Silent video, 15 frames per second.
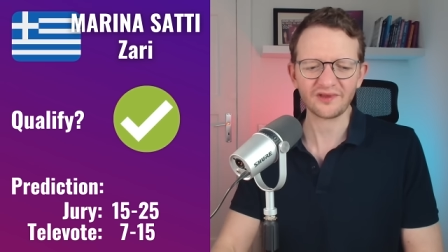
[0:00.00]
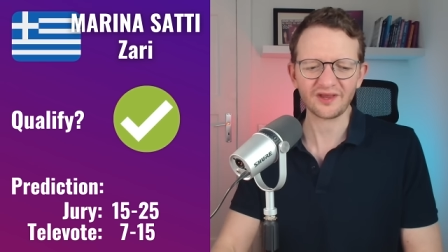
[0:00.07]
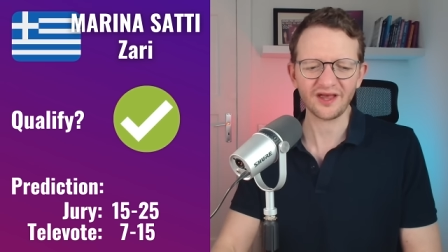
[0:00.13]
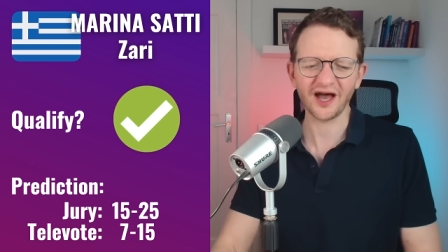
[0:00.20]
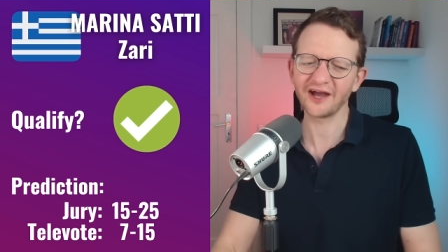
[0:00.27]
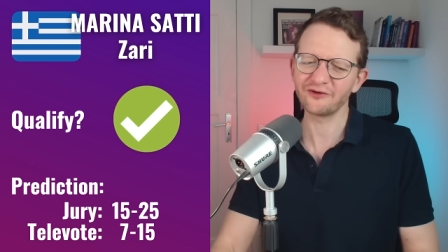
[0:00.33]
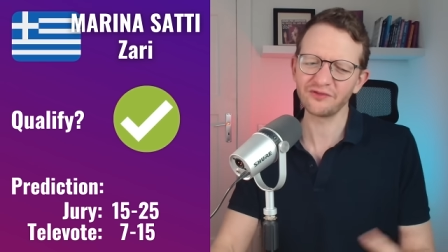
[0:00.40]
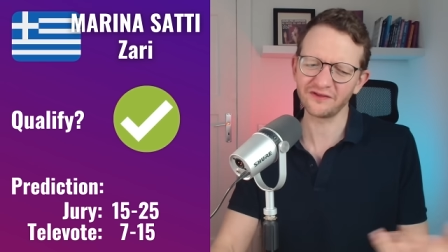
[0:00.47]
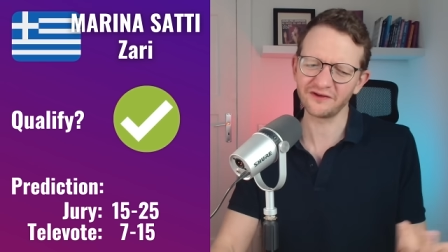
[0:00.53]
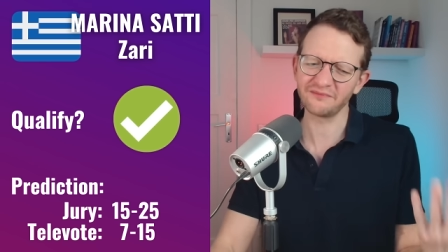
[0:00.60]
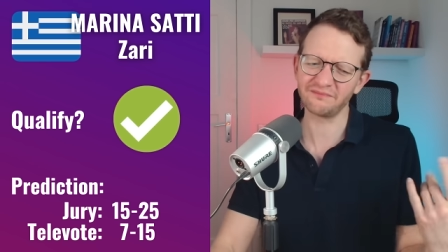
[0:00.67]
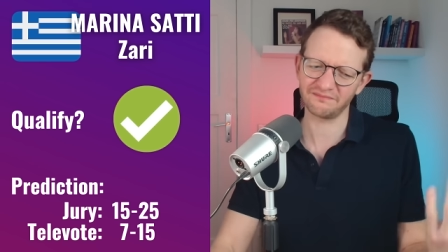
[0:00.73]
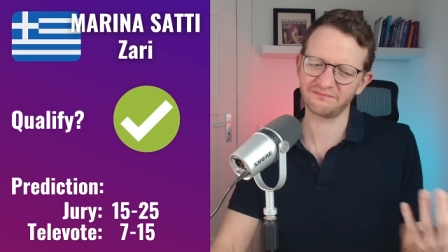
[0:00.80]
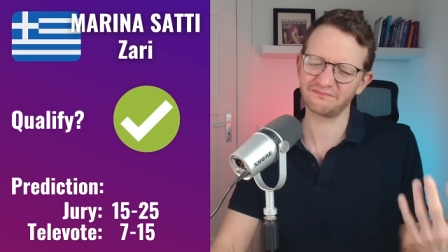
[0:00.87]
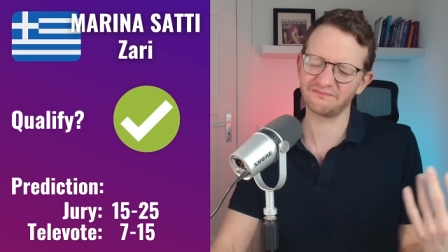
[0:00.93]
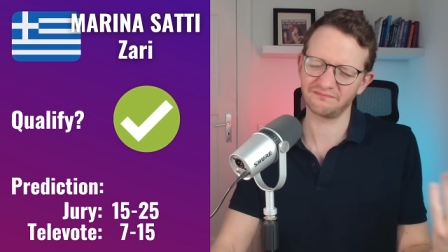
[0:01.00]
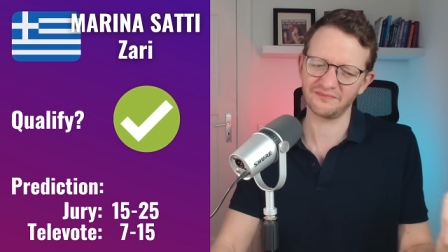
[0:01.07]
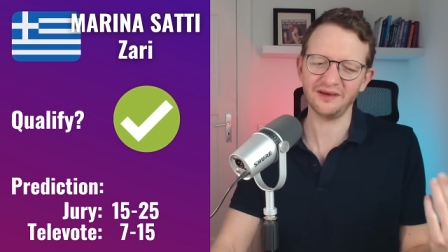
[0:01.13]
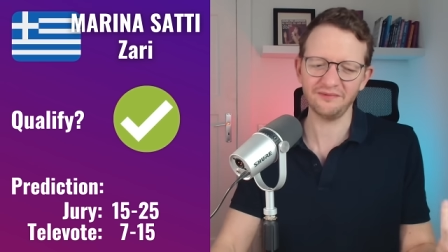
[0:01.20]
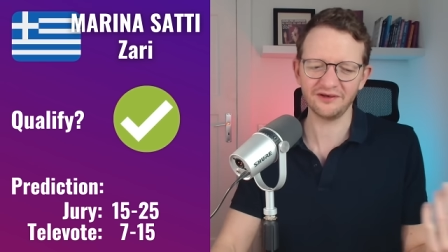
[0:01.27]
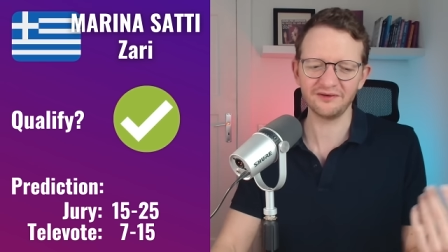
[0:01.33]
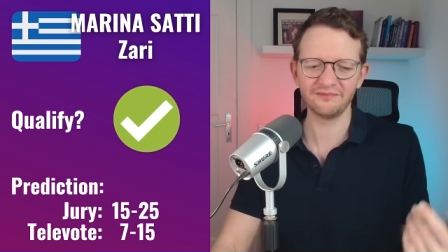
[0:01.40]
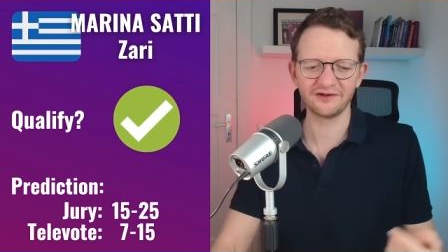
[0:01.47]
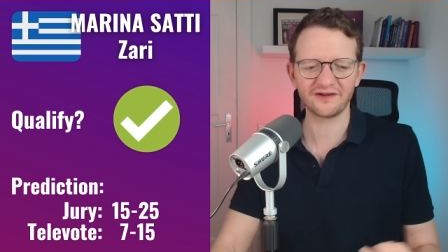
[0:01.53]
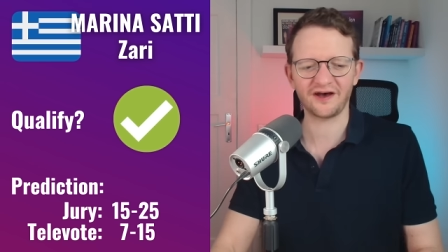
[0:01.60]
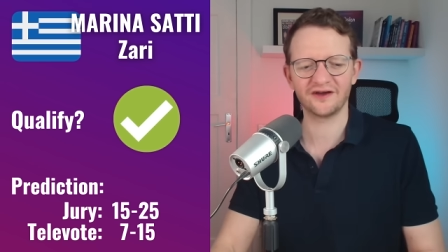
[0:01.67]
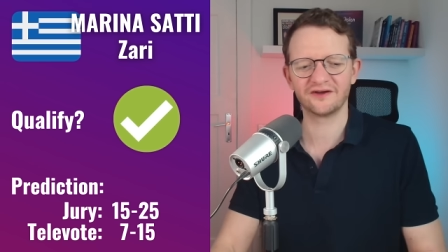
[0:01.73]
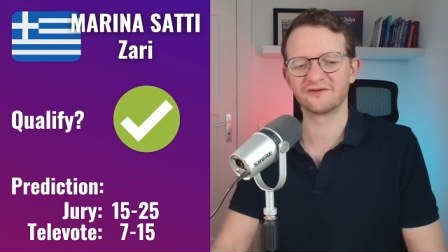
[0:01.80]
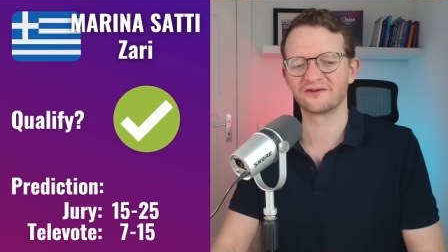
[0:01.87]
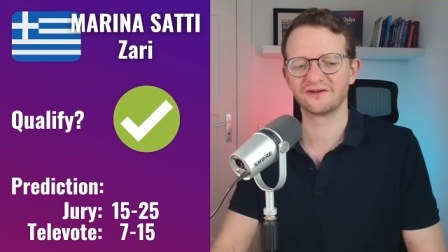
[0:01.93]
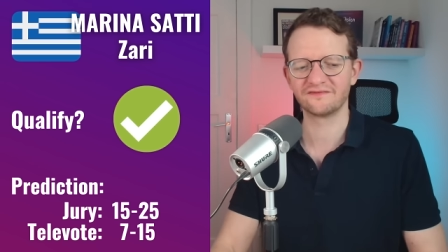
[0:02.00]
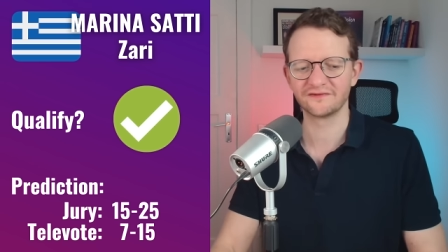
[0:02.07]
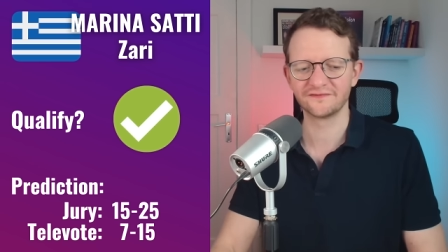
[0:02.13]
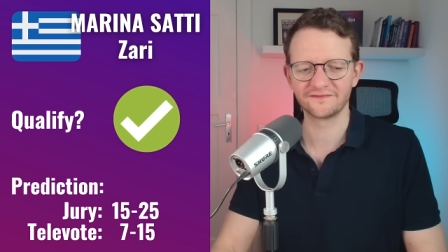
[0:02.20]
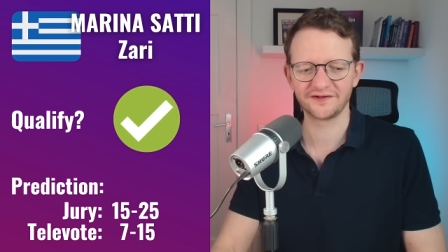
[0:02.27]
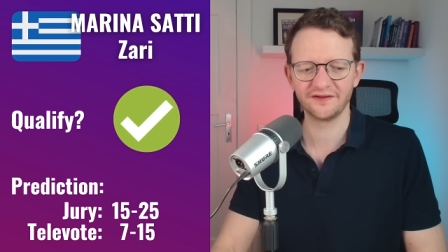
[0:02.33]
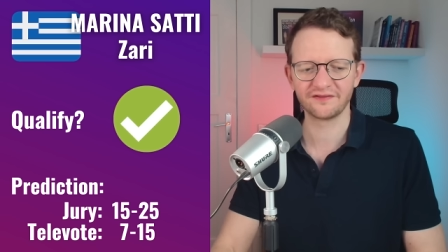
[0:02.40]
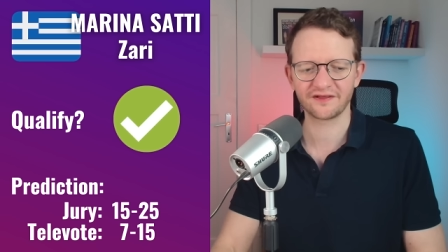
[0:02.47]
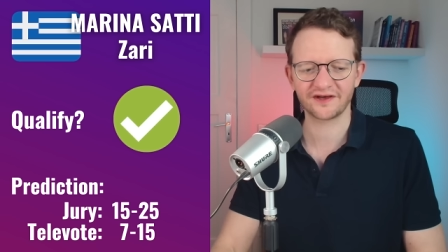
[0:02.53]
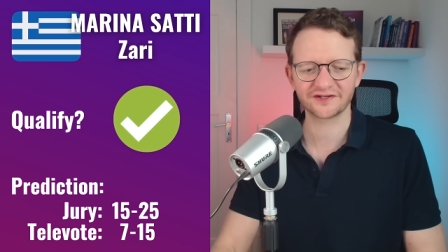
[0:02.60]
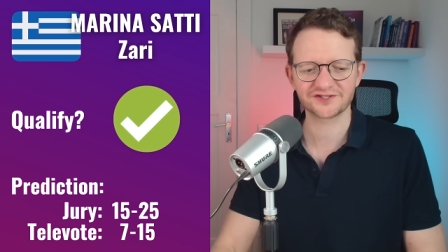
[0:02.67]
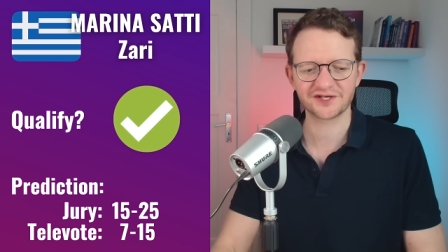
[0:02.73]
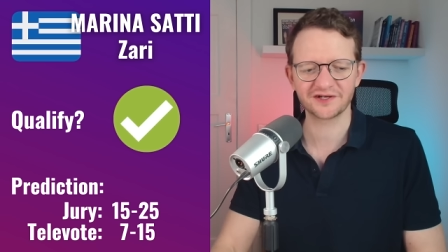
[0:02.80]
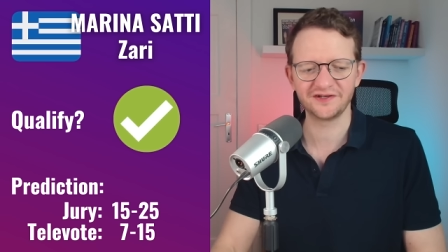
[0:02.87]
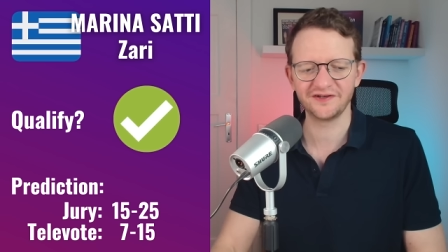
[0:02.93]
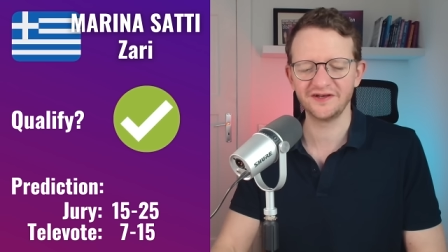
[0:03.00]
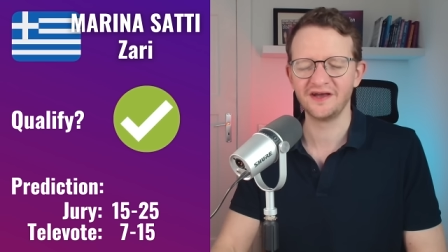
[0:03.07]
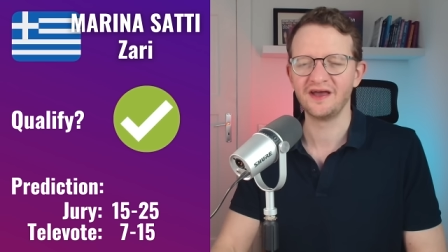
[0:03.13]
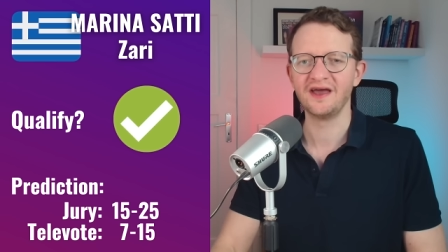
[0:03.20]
I do think maybe a bit higher than 15th, actually.